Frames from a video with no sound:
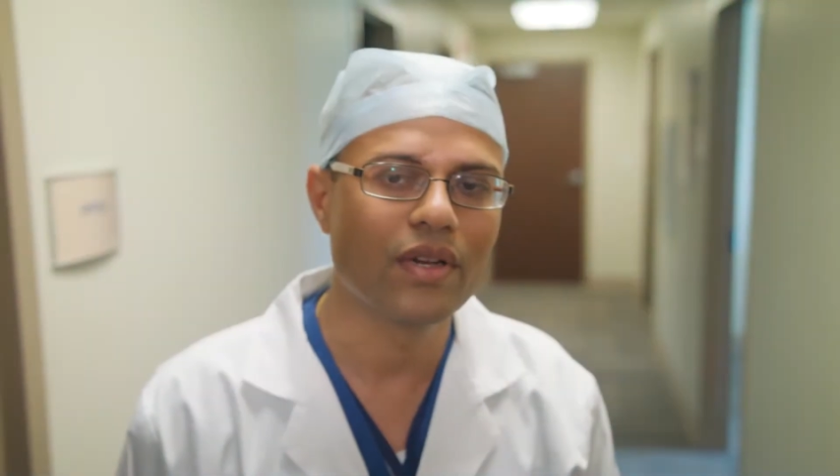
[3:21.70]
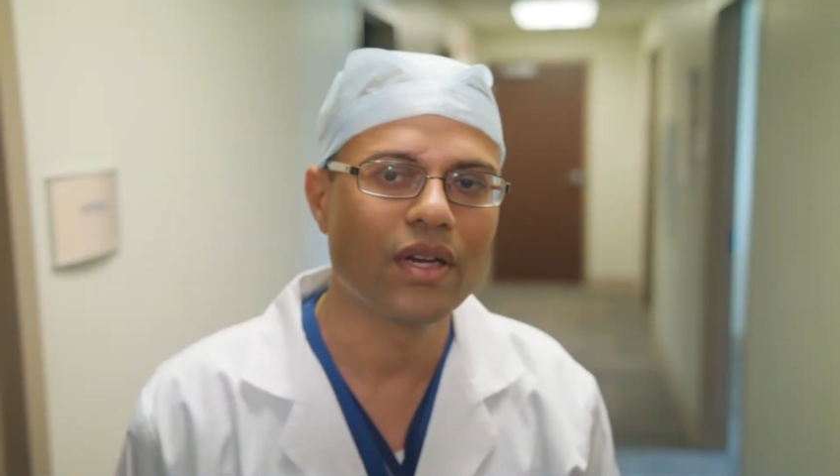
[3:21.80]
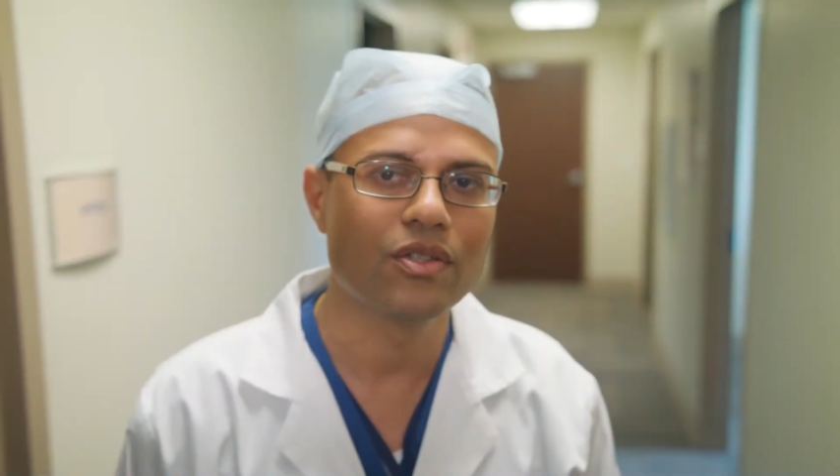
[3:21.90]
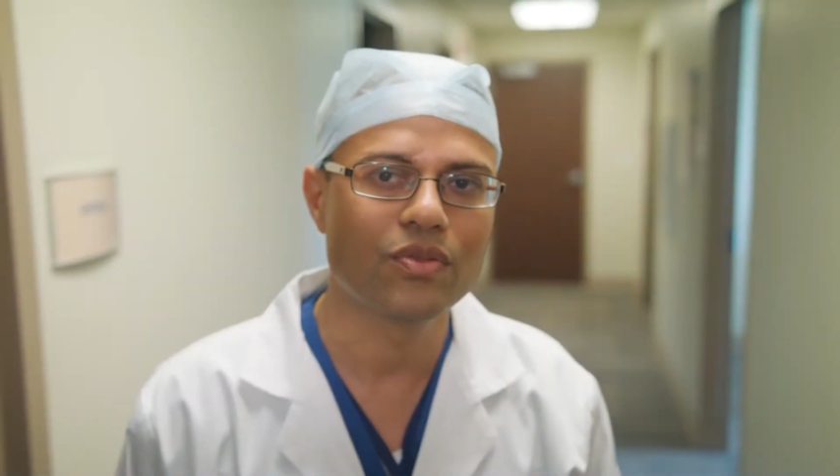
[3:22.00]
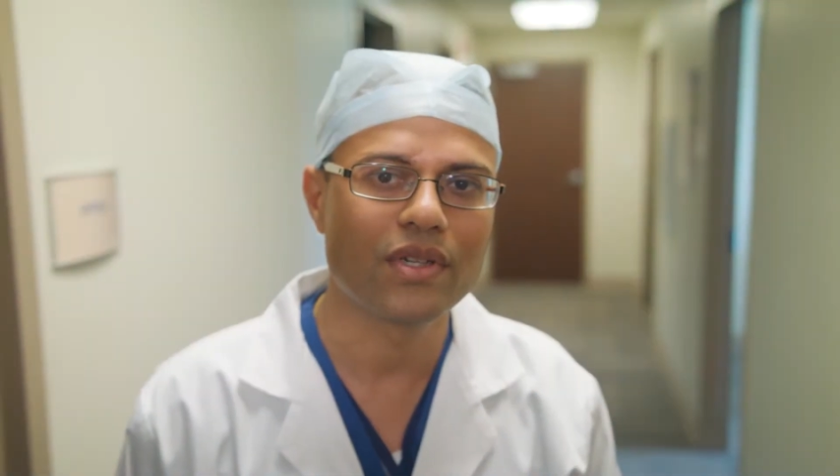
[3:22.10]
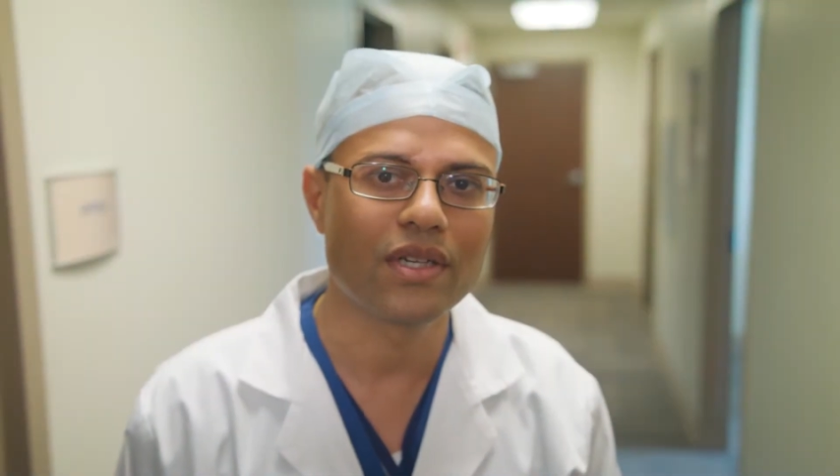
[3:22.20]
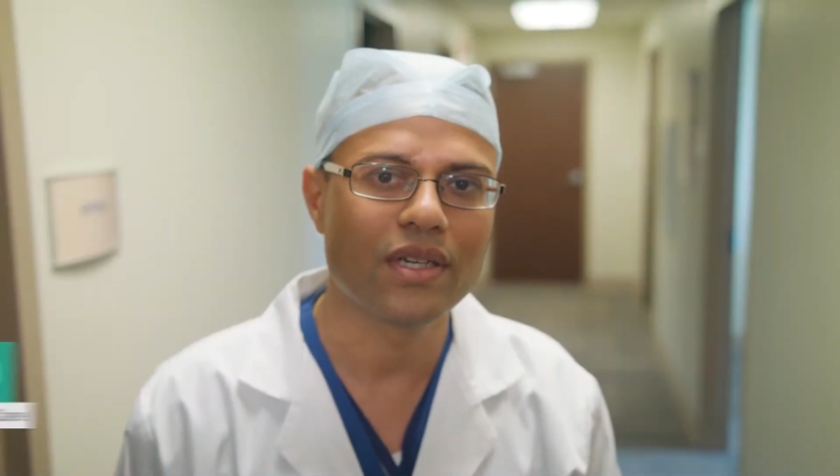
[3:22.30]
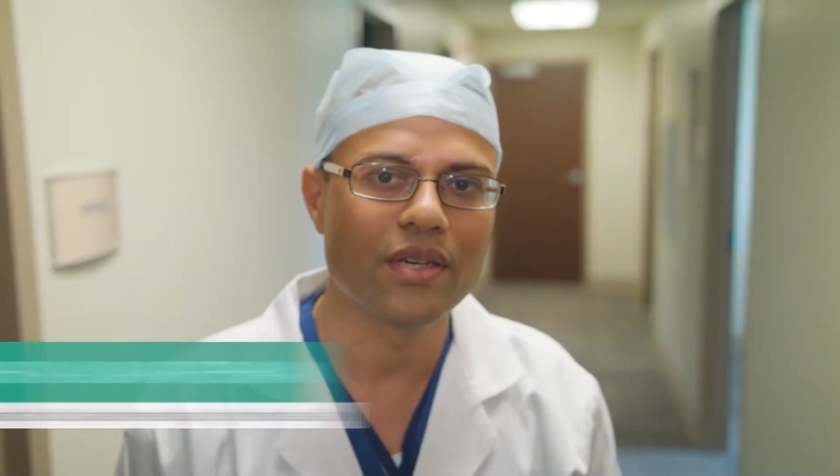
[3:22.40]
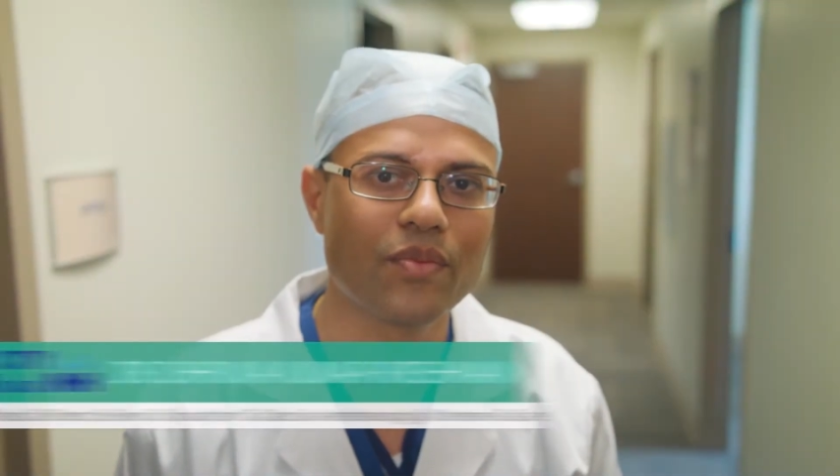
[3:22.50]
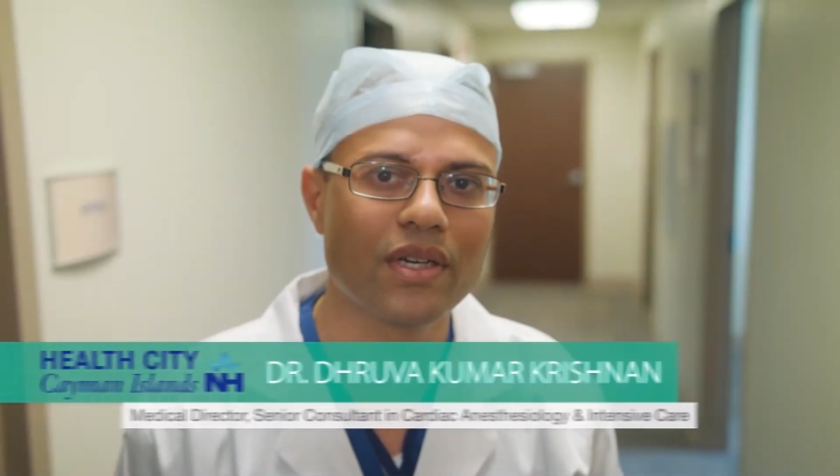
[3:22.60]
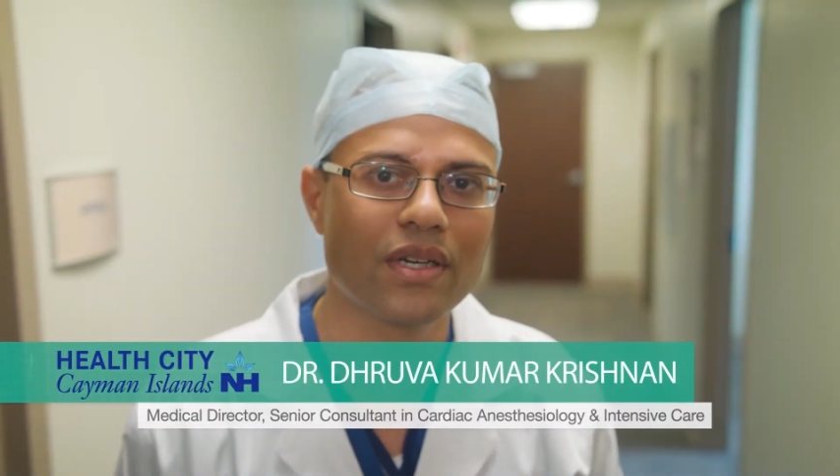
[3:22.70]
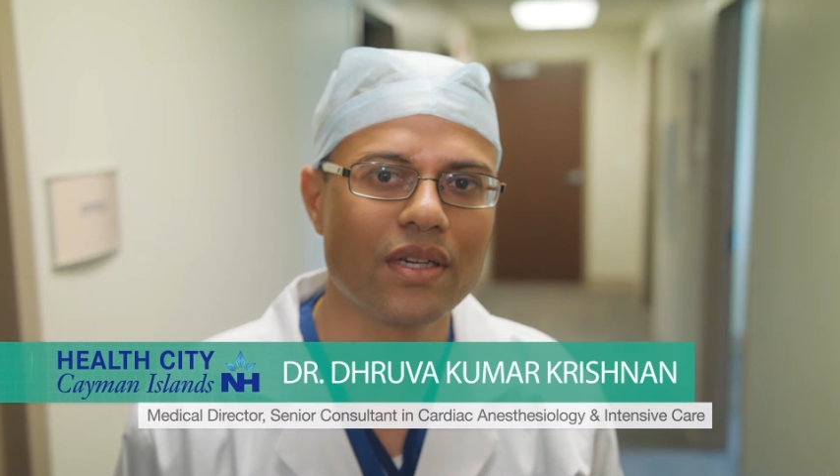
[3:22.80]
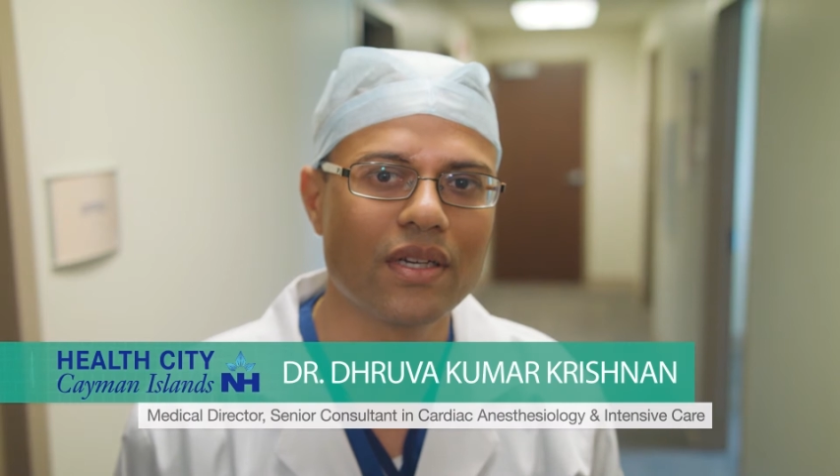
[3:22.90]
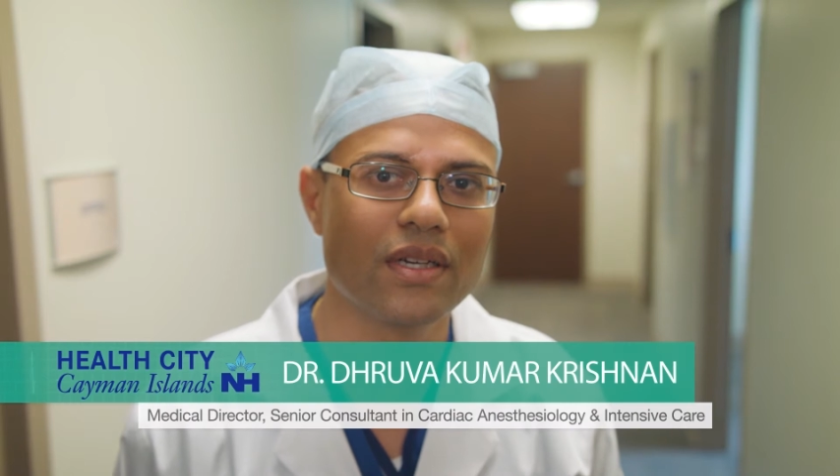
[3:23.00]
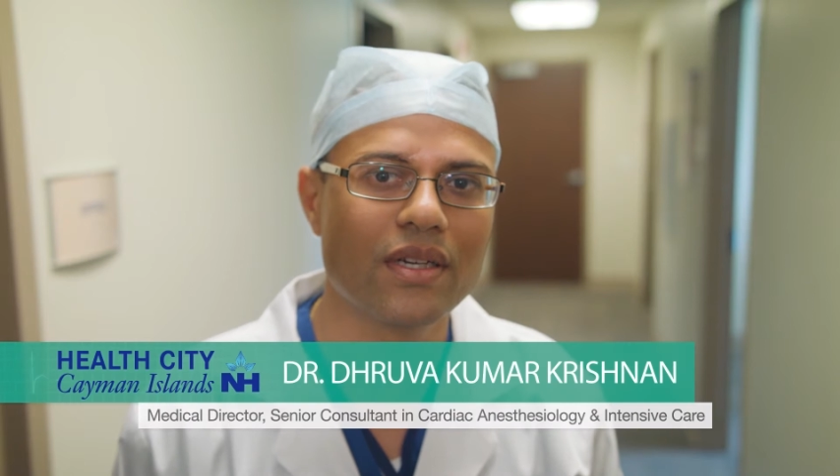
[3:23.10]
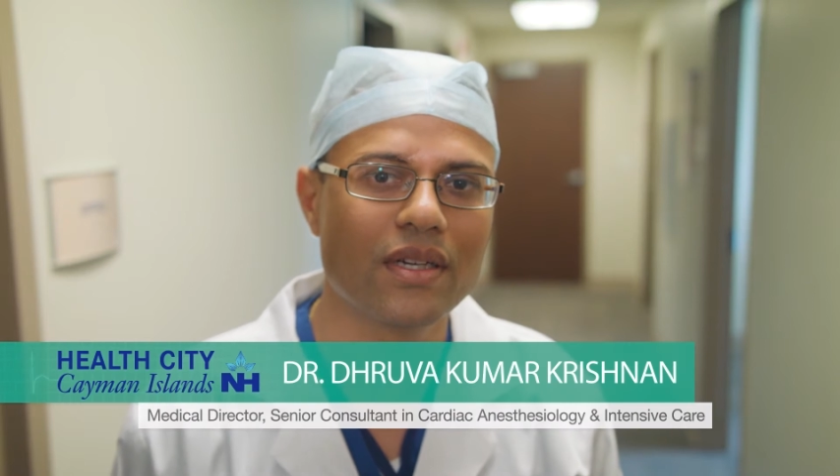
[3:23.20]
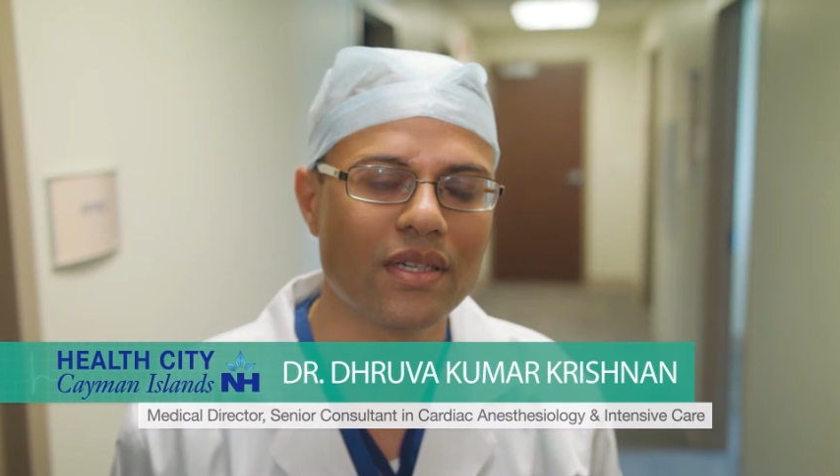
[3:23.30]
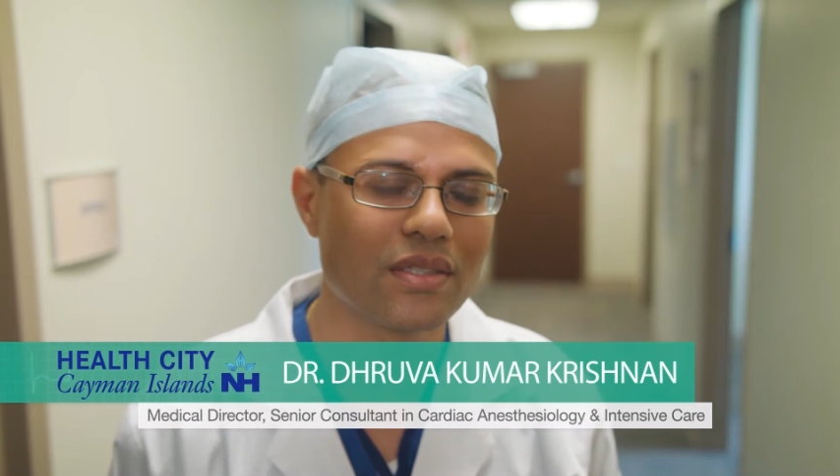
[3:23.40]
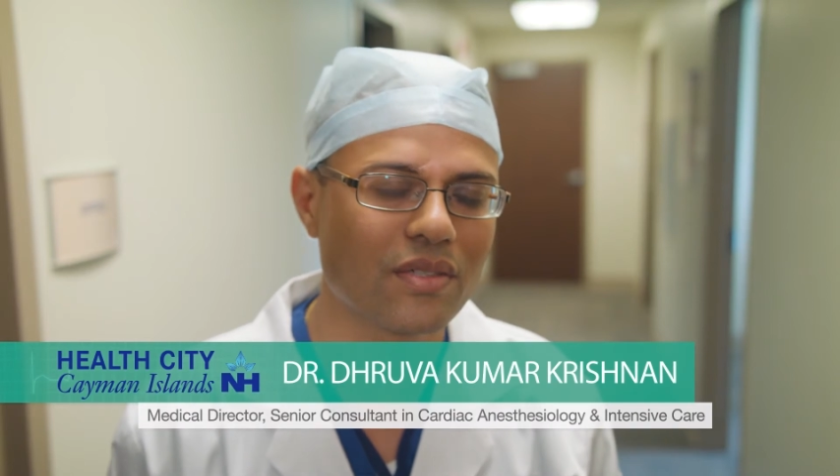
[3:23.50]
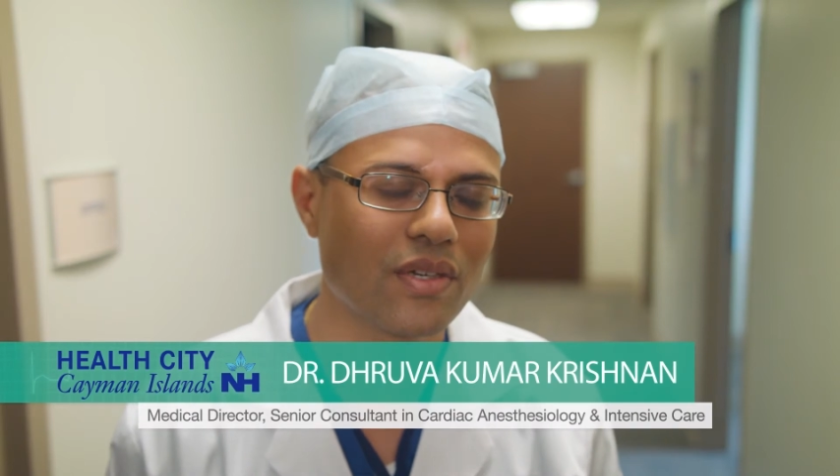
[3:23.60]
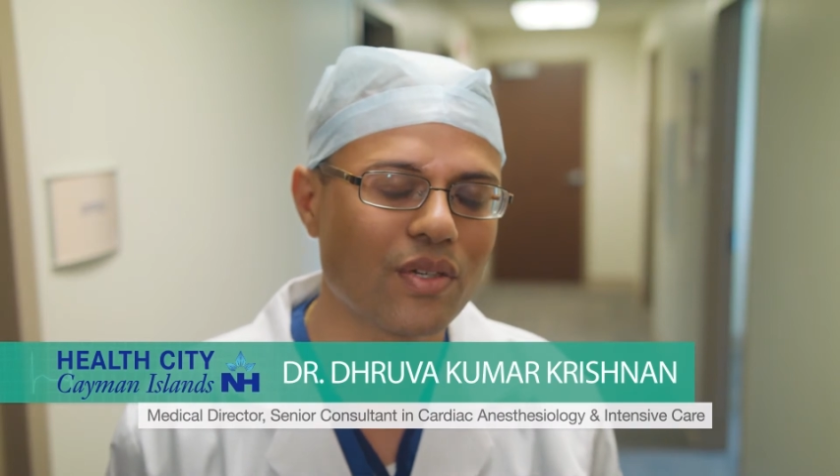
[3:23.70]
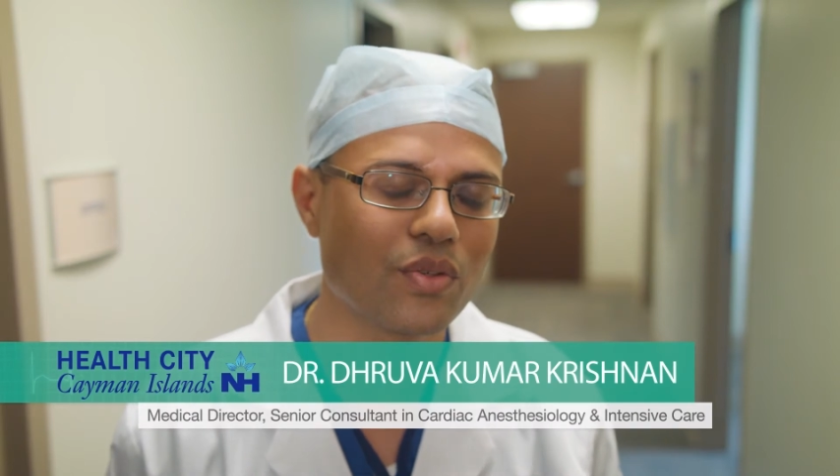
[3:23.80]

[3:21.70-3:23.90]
when I was working in my intensive care